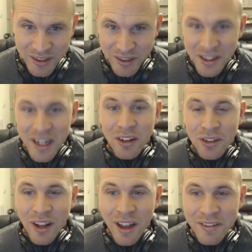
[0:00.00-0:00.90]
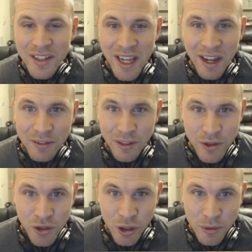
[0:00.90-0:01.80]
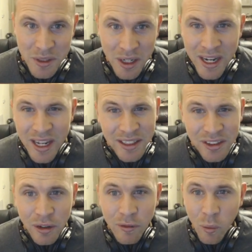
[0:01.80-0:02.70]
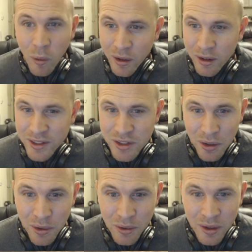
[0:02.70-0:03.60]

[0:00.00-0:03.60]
So you're getting a lot of attack for those troops, and that's a level 1. So